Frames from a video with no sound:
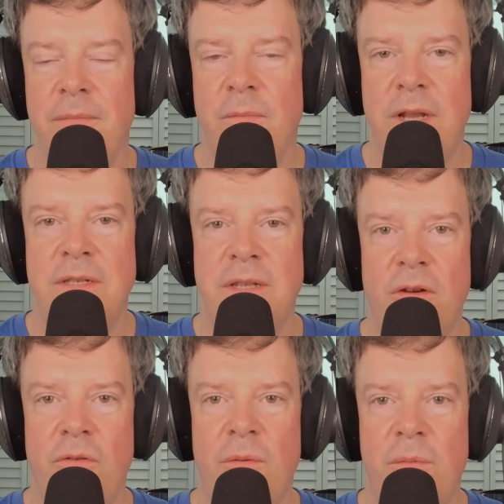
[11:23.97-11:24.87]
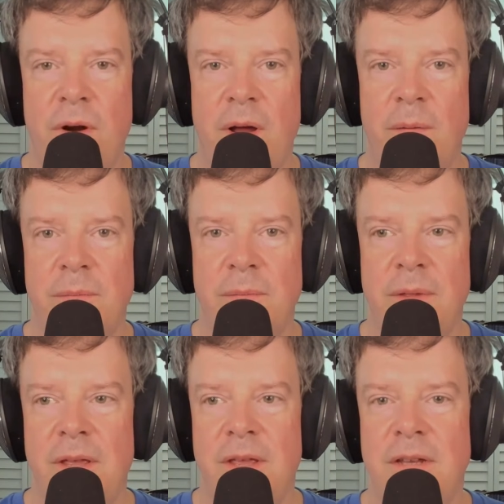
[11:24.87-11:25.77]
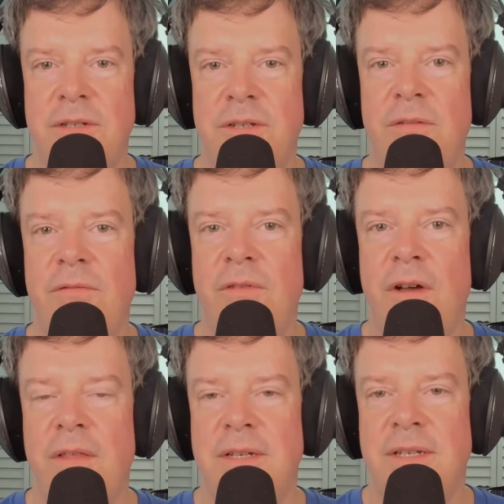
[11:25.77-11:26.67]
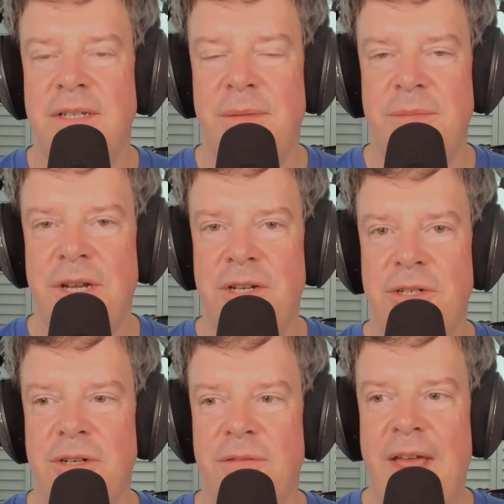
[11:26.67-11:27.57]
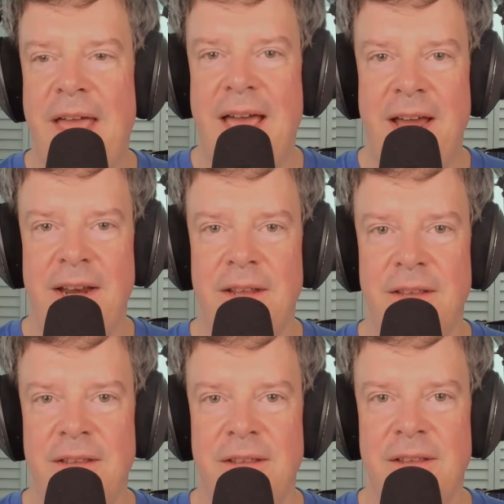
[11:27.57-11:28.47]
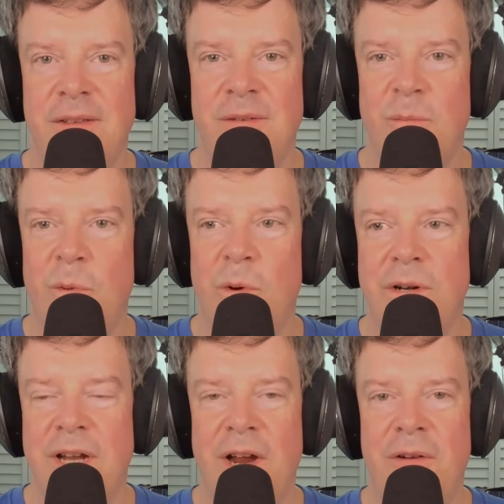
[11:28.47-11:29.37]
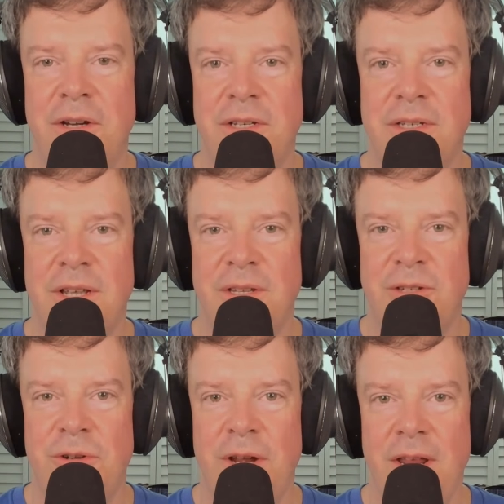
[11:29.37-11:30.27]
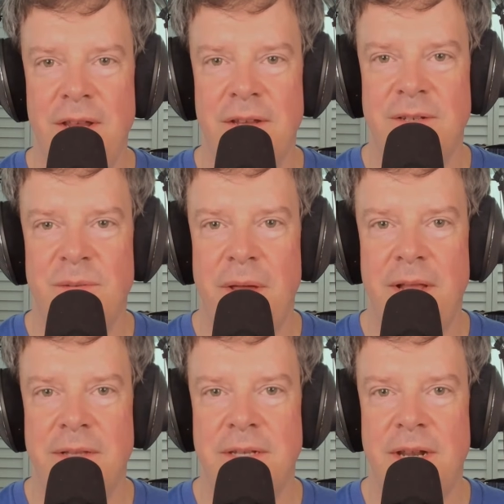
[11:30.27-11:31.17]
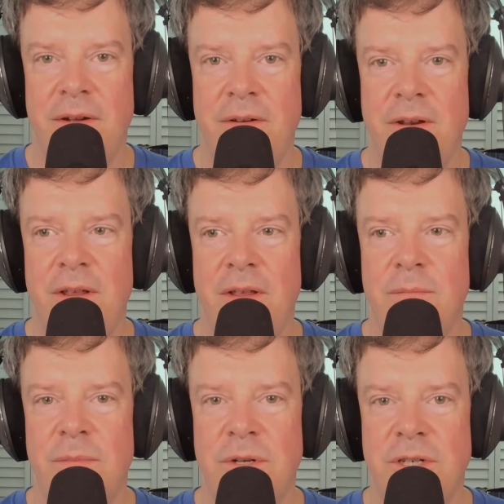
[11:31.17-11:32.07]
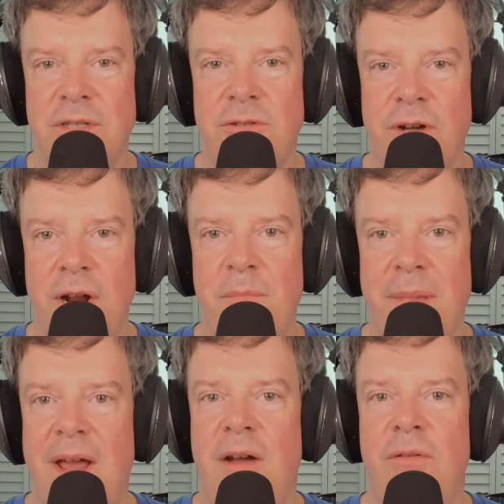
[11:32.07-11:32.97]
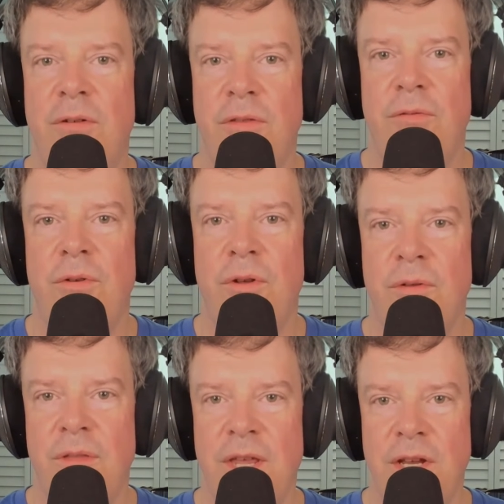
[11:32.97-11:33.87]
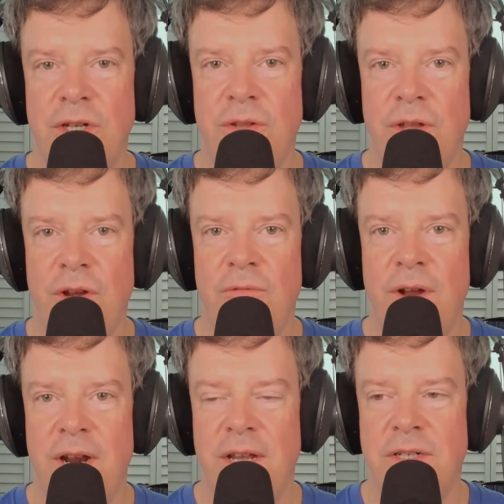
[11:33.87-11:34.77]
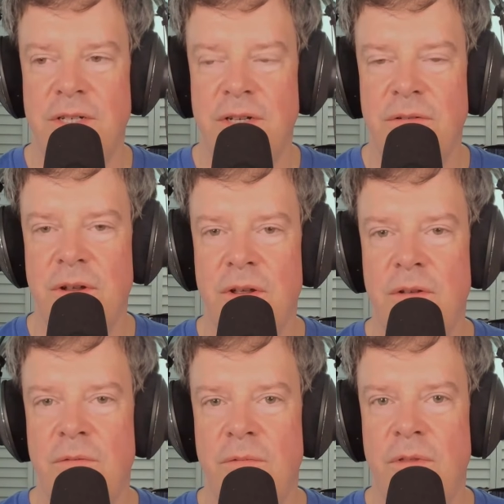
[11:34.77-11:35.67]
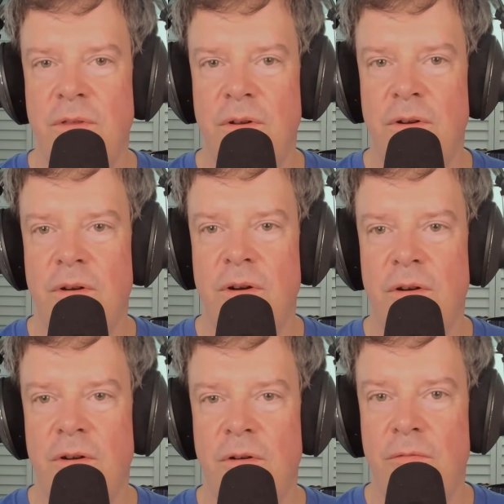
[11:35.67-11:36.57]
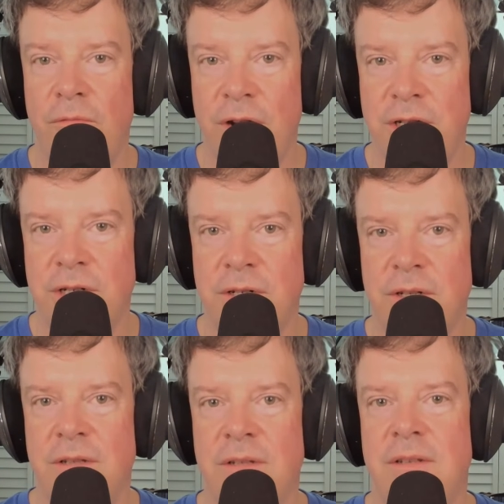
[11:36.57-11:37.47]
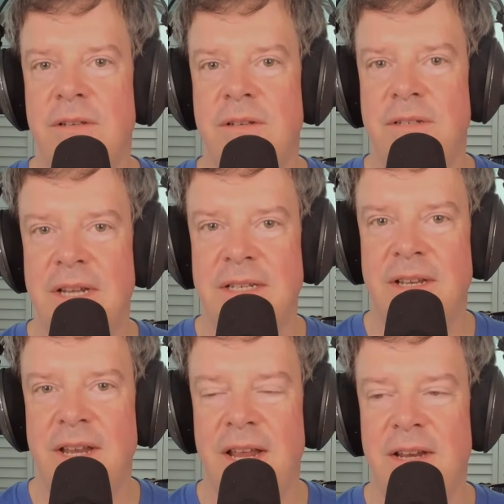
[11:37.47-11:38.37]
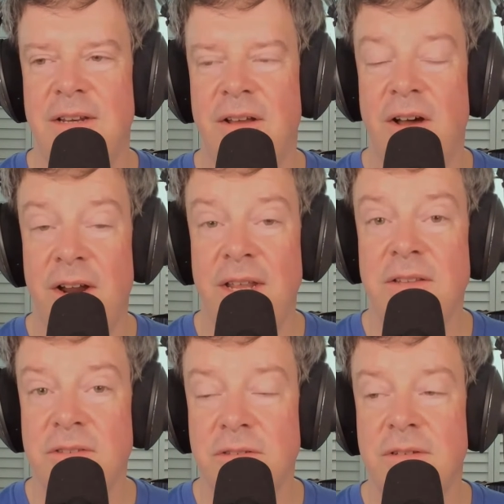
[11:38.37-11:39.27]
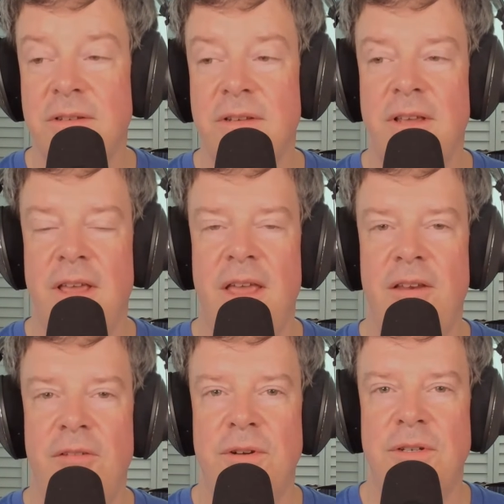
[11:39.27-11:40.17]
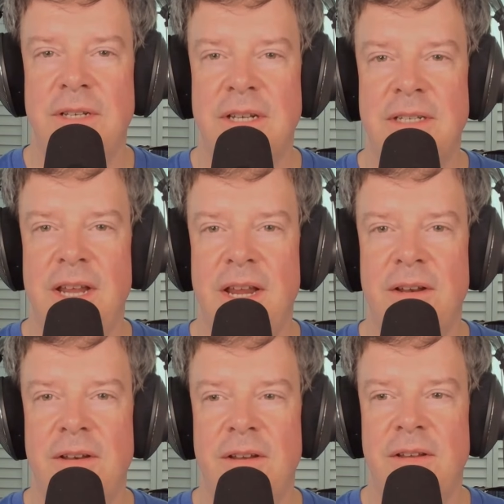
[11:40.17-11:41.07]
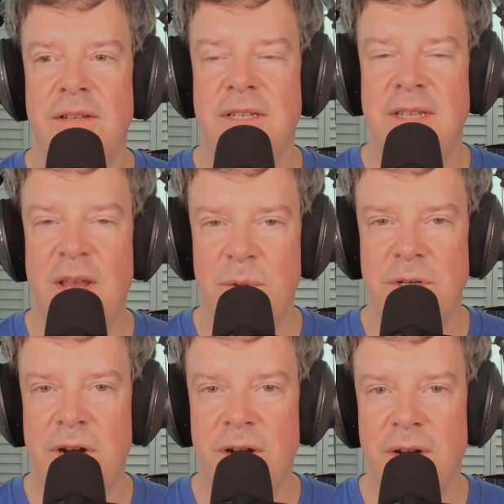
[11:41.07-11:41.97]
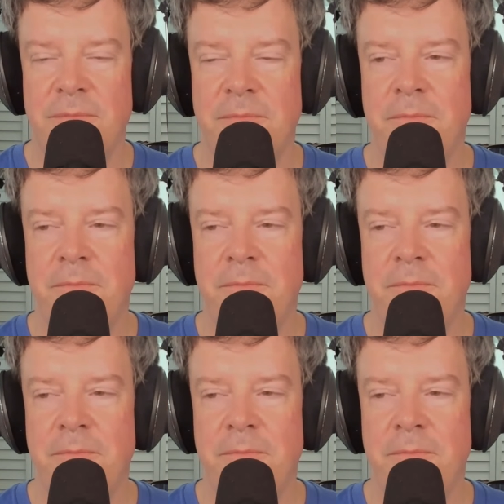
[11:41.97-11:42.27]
What is the core problem? And don't fall into the temptation of adding more decorations on the tree to balance it out, but just try to power through the issue that you're running into with your original designated audience and your originally designated segment target.